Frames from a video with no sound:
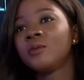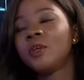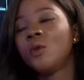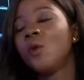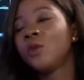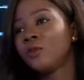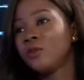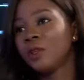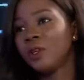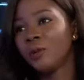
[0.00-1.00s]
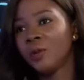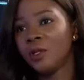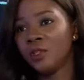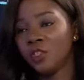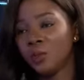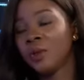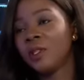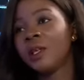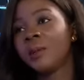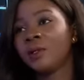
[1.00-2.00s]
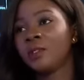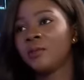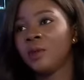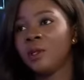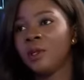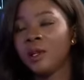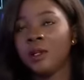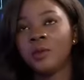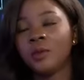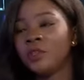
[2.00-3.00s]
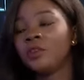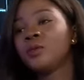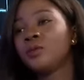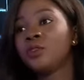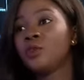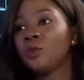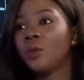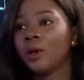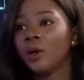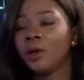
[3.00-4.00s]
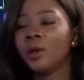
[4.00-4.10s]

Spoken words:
be a one-off thing where you just put in the amount of money and everybody just puts it to work.